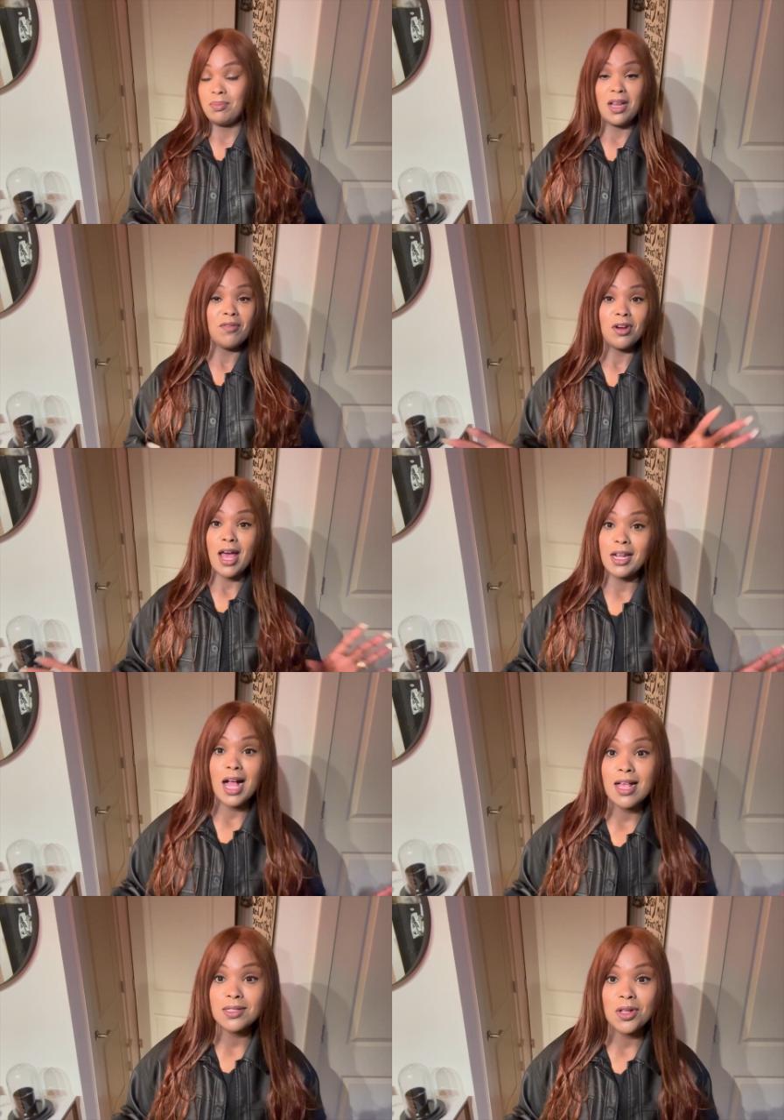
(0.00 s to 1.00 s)
Never had a
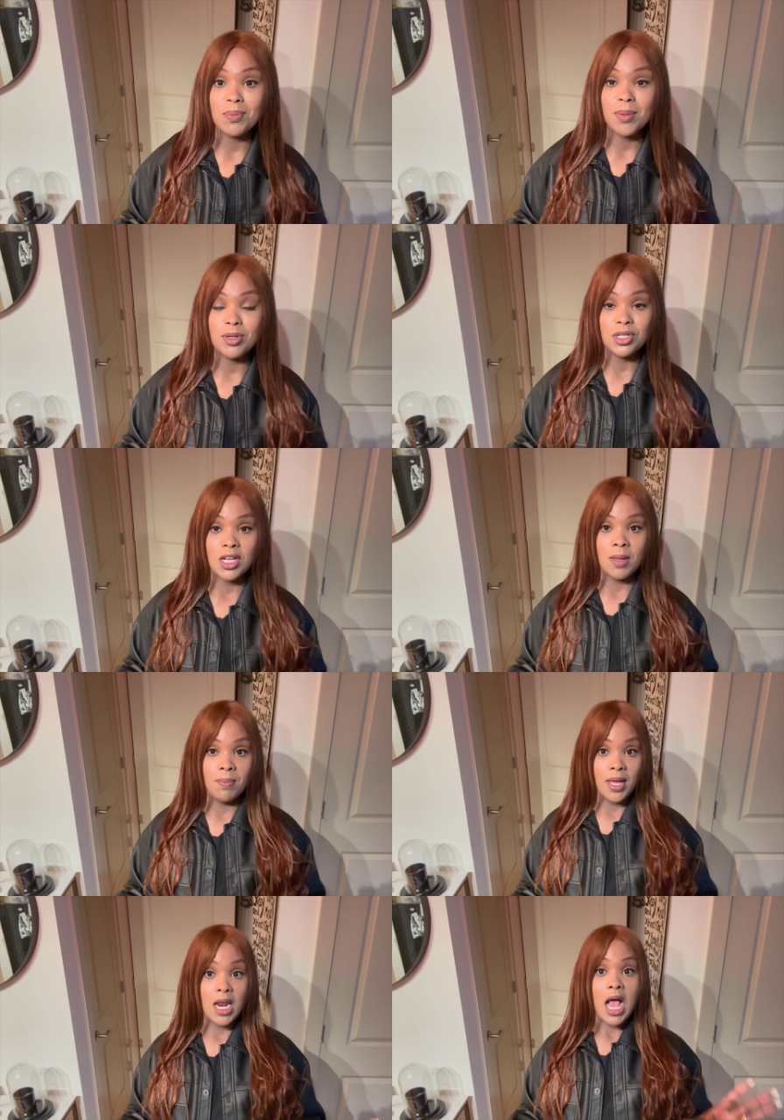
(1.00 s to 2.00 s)
Costco membership,
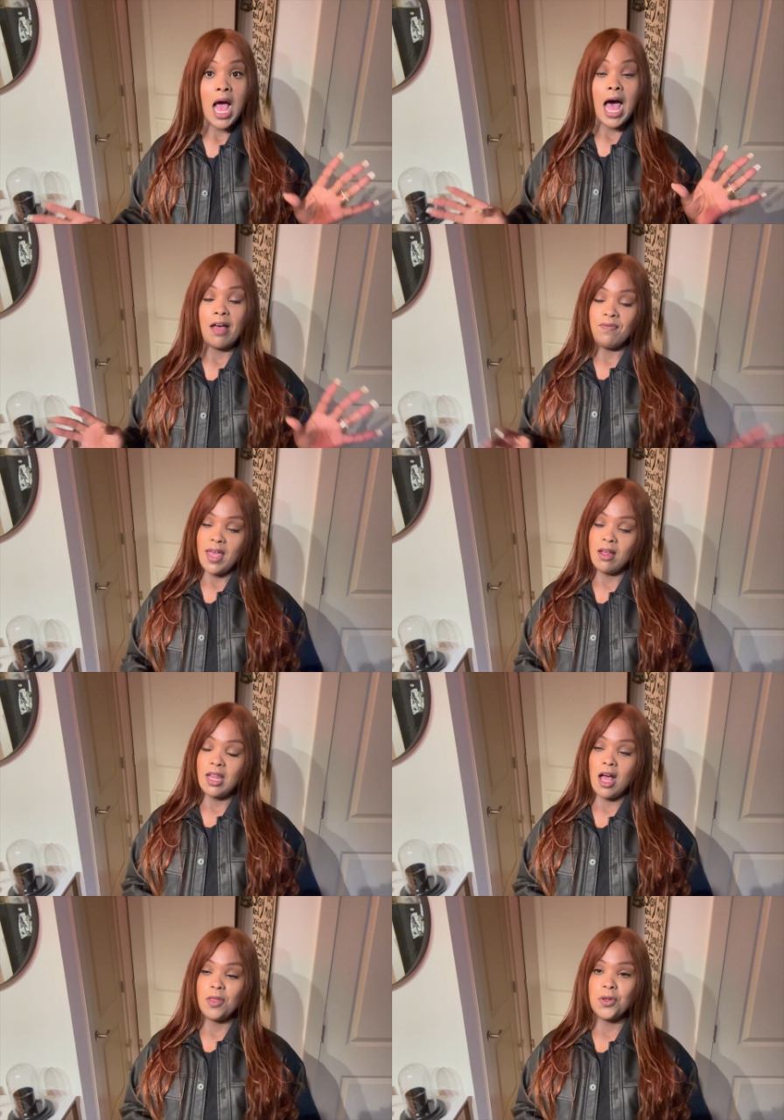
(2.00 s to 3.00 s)
but I found
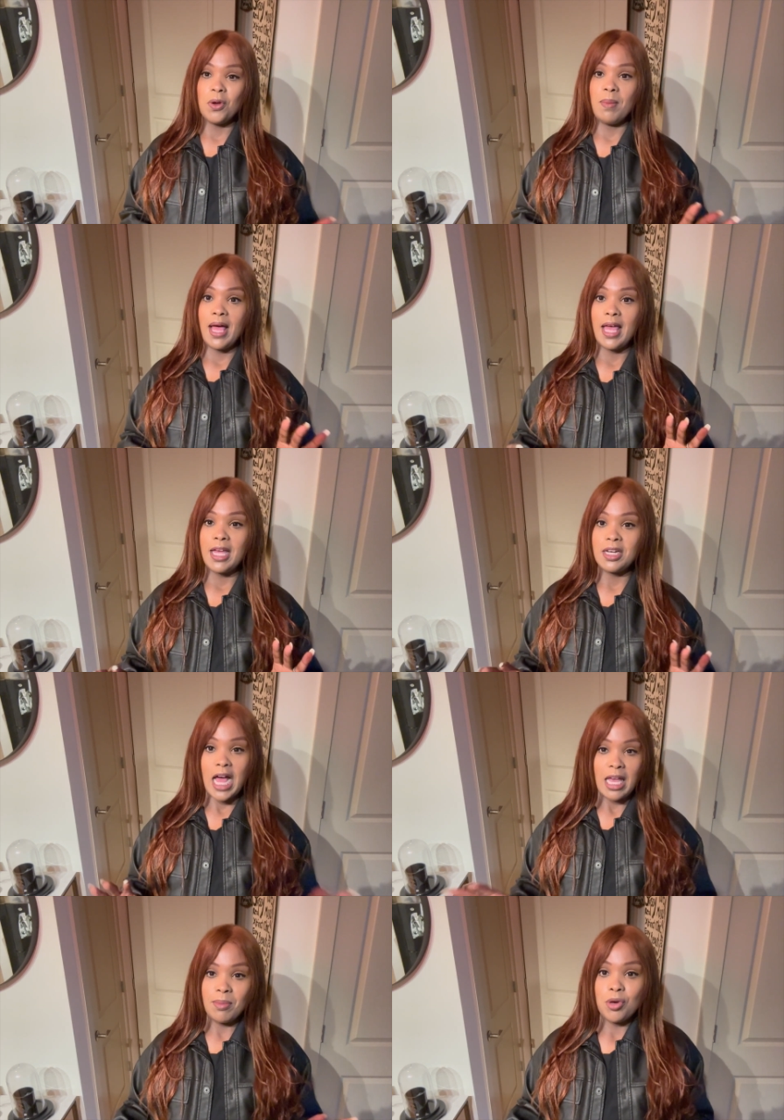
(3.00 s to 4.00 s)
out through my
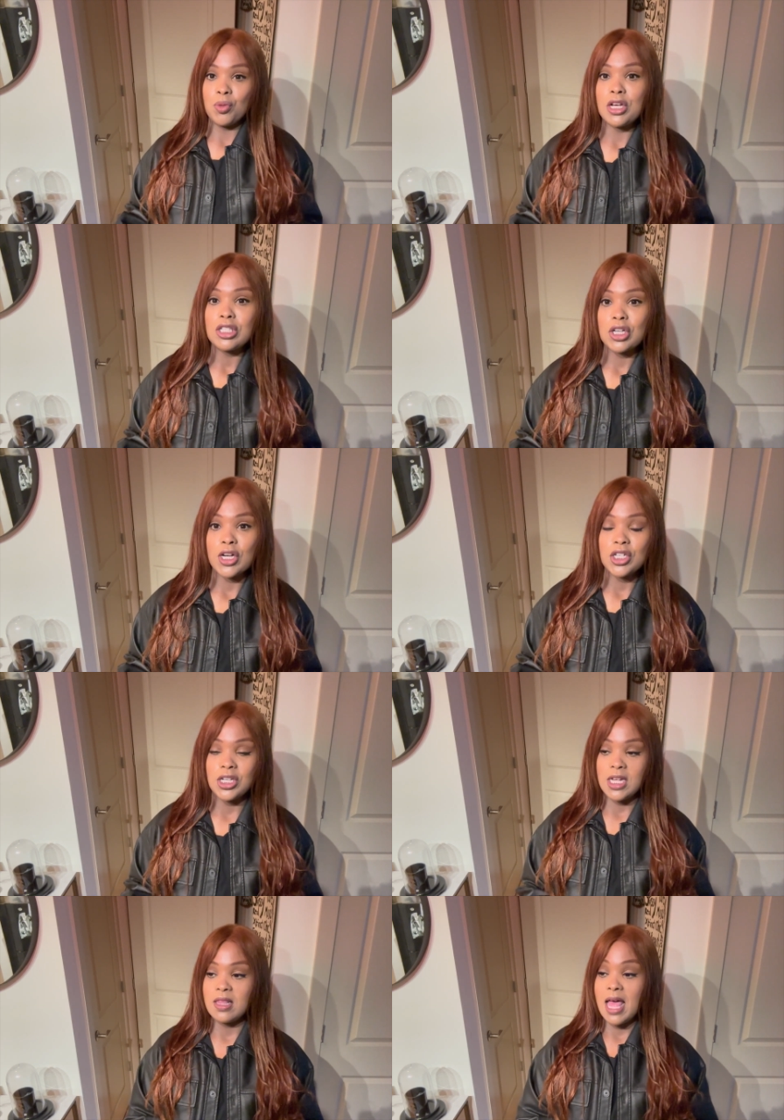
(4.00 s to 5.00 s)
diamond
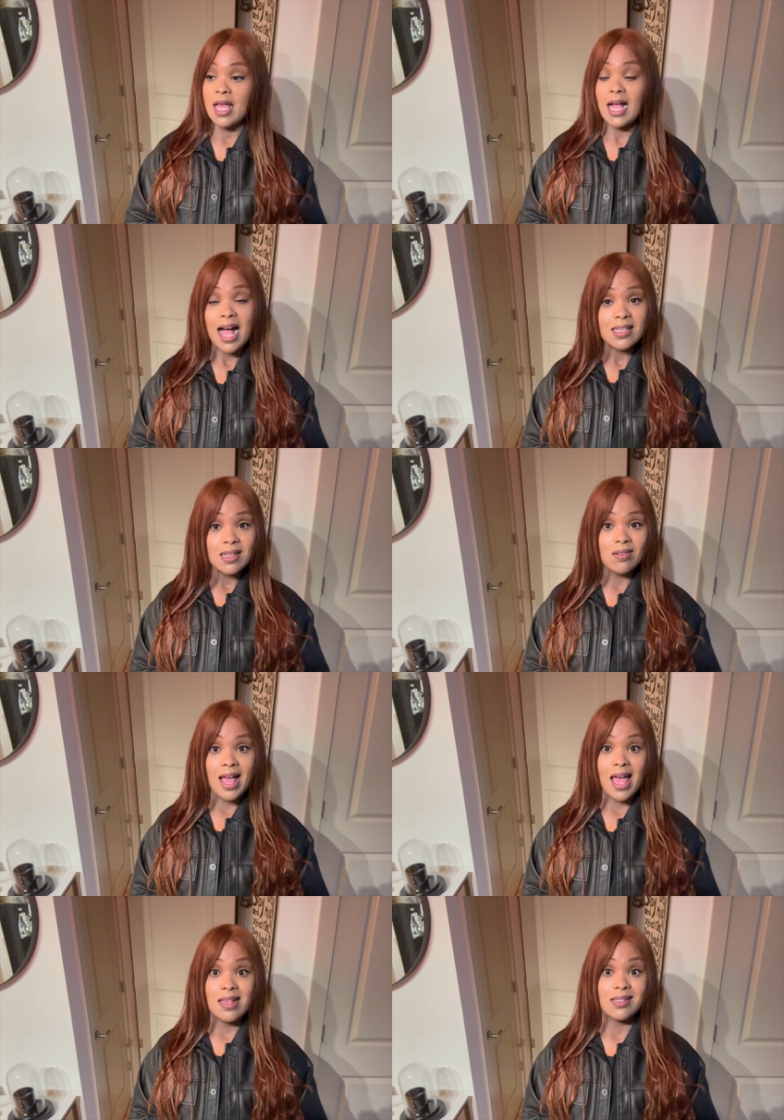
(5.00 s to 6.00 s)
researching that Costco
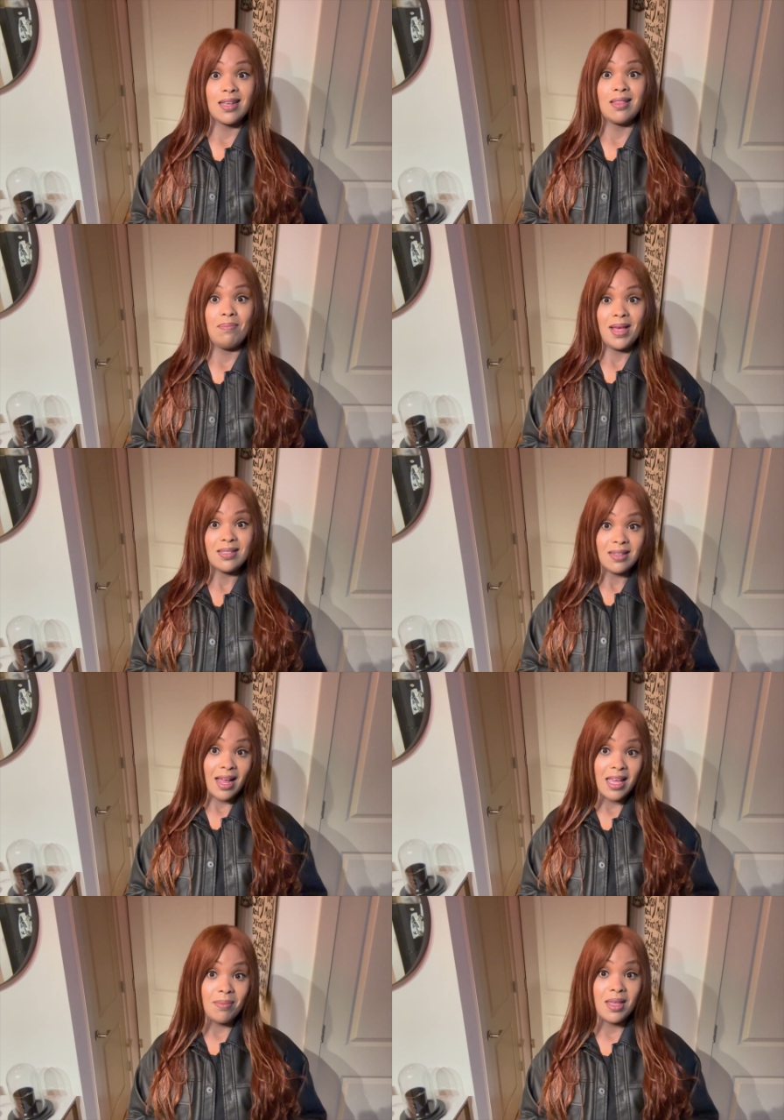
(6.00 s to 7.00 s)
has like the best
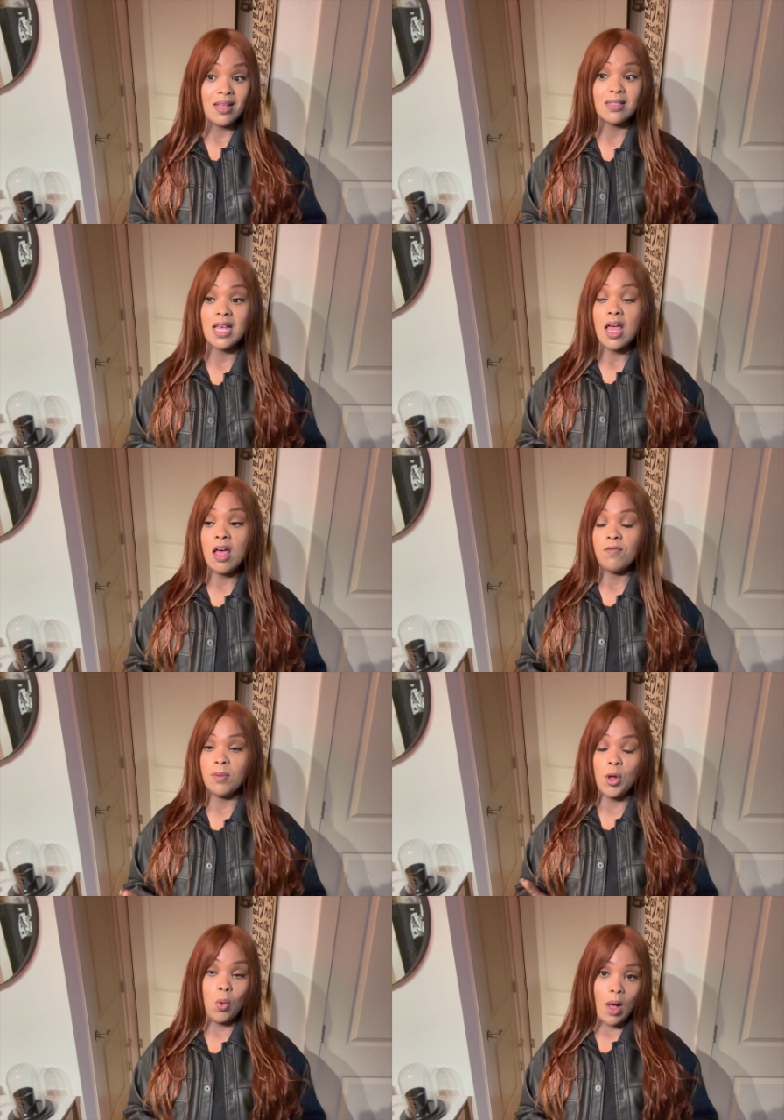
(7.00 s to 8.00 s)
diamonds from
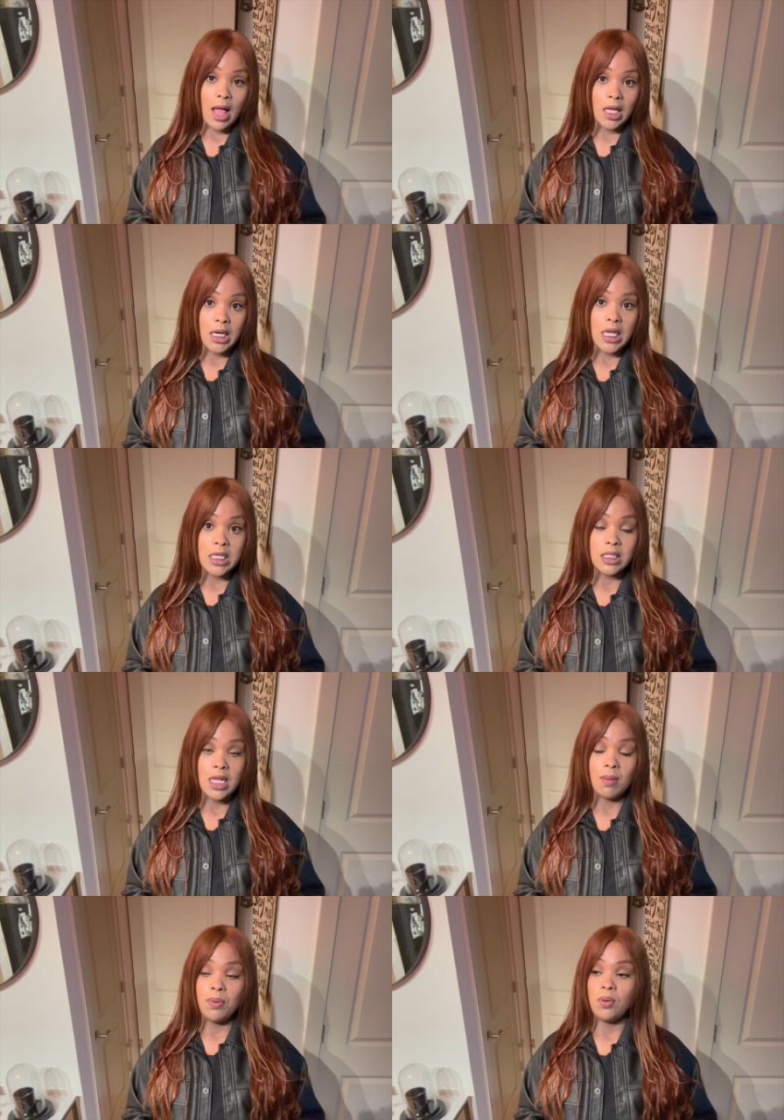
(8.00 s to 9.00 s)
a quality
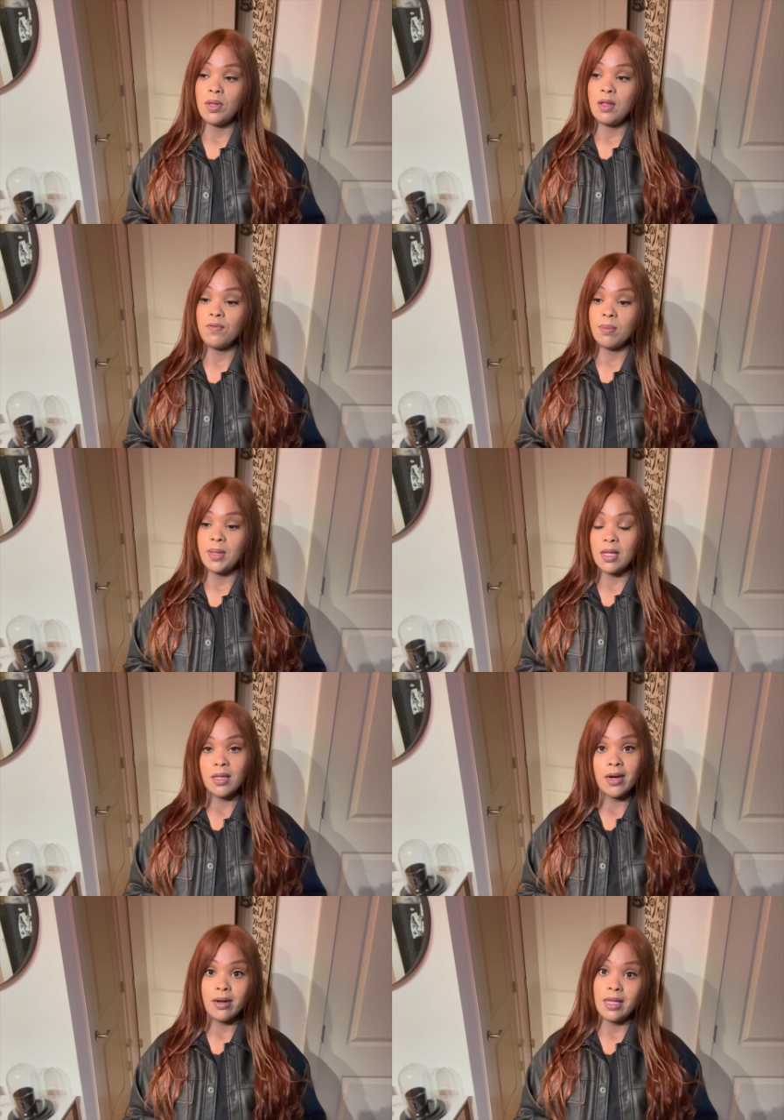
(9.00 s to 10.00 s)
standpoint, from a
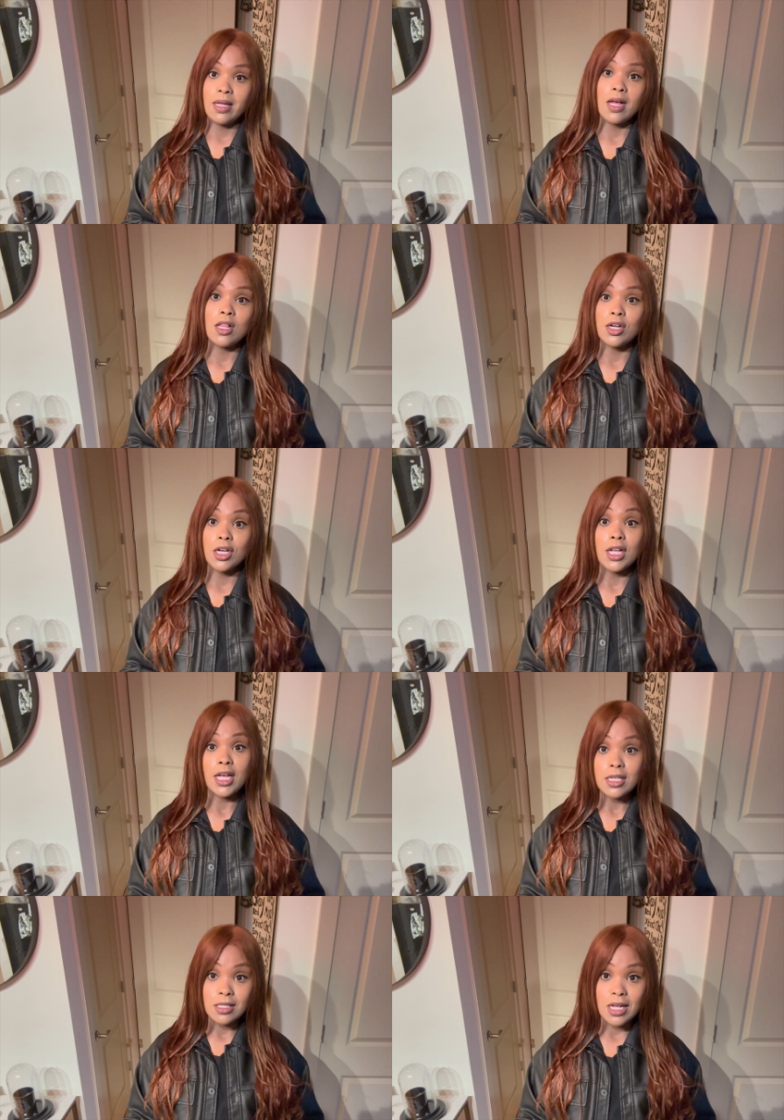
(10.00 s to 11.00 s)
clarity color
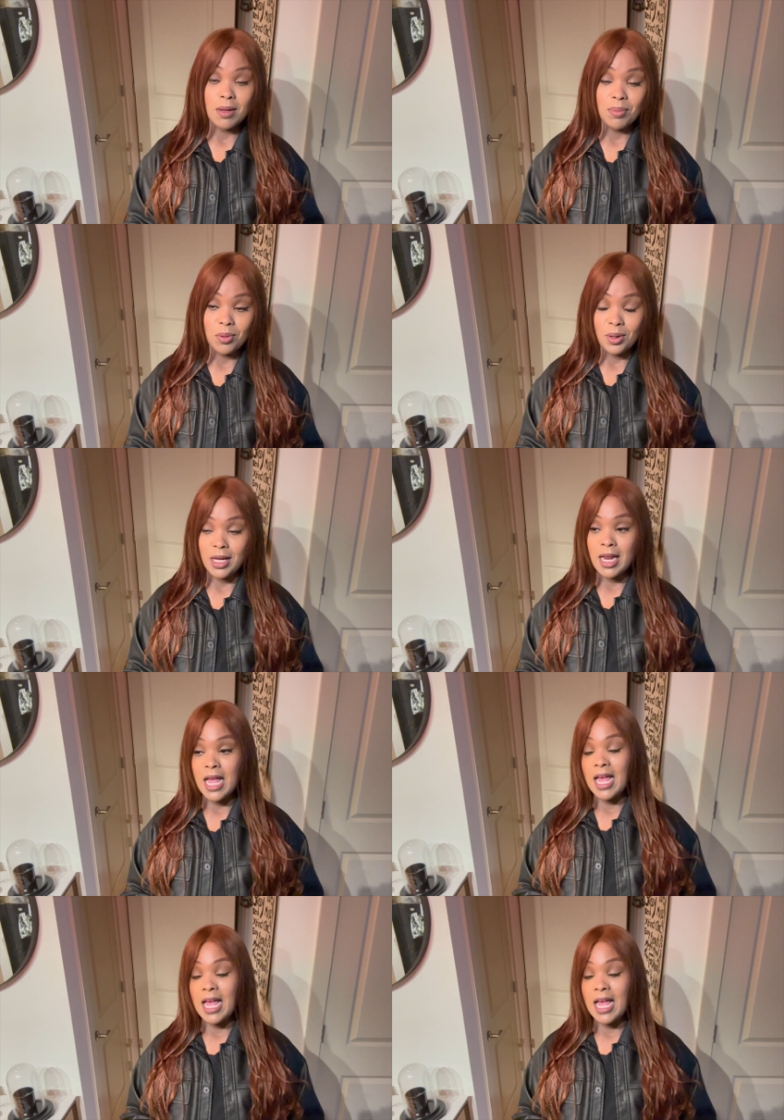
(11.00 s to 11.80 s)
cut standpoint,